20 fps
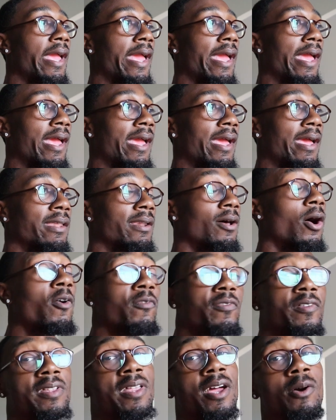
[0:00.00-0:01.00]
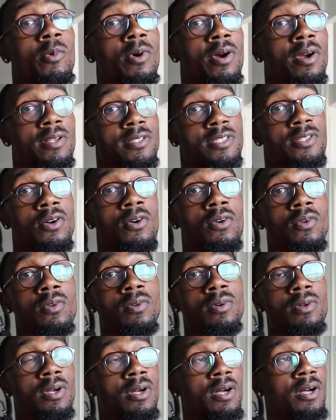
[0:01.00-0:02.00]
and hopefully they work.
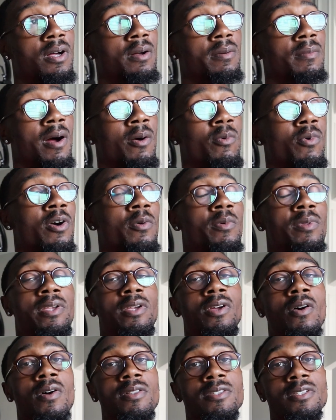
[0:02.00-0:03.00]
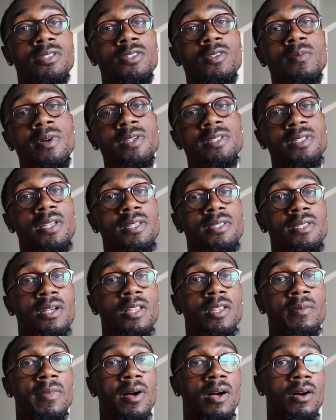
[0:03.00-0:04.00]
So I won't really go into too much
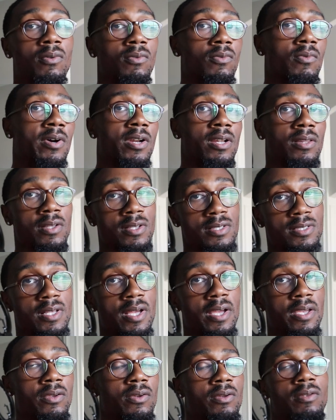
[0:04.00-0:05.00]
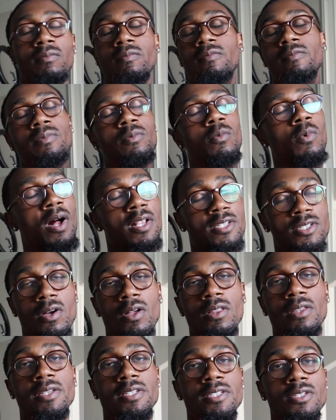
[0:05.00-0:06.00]
detail about what it looks like. You can watch
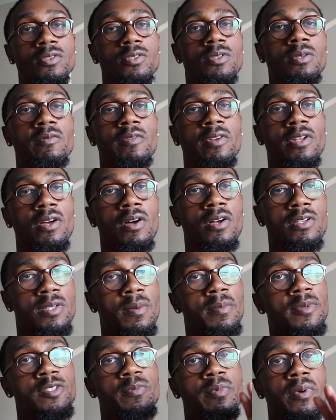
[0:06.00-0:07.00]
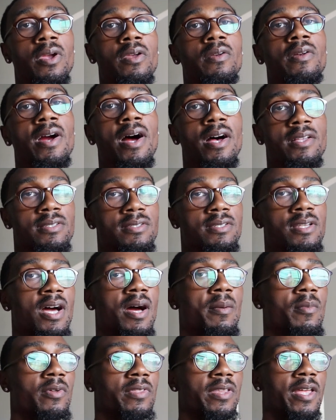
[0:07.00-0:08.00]
all these YouTube videos. I'm gonna spare you guys the
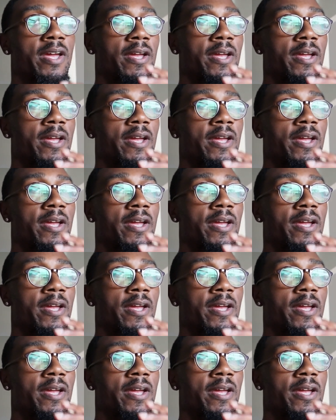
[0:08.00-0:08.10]
time on